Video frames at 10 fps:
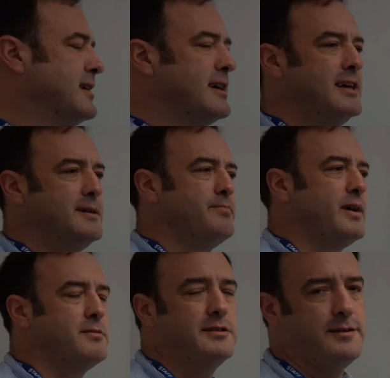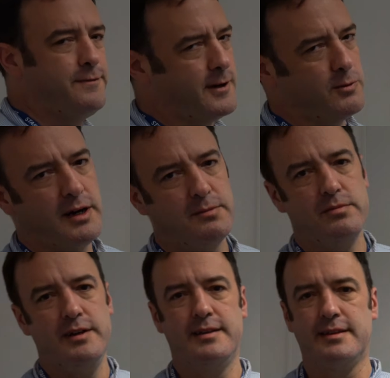I'm going to follow up
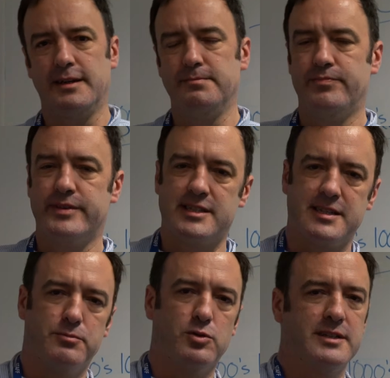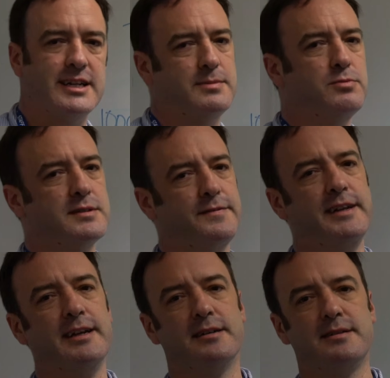with some more decimals
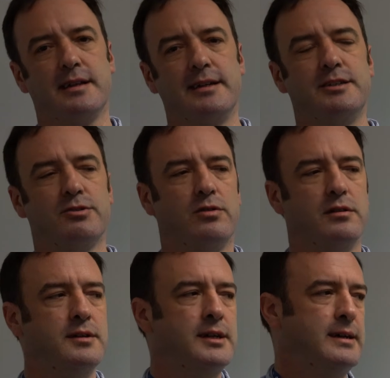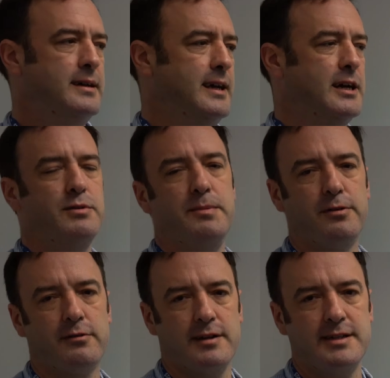videos later on, how we
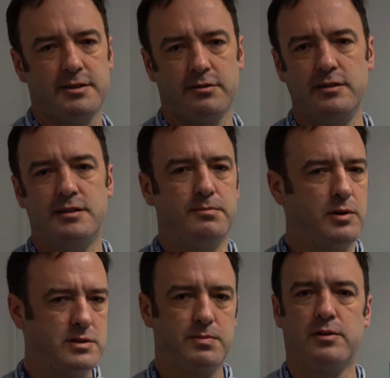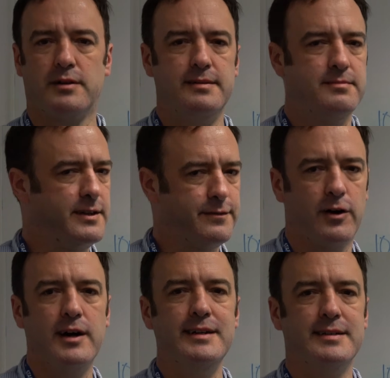progress through to multiply and
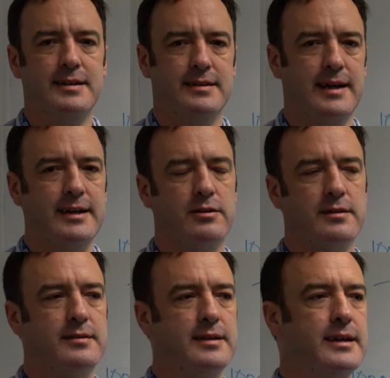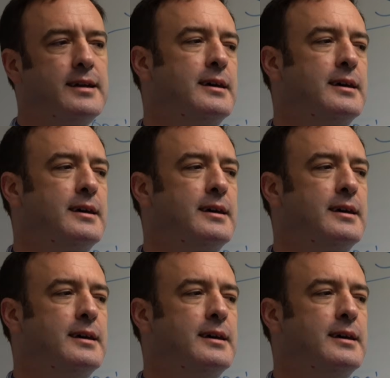divide and that kind of thing.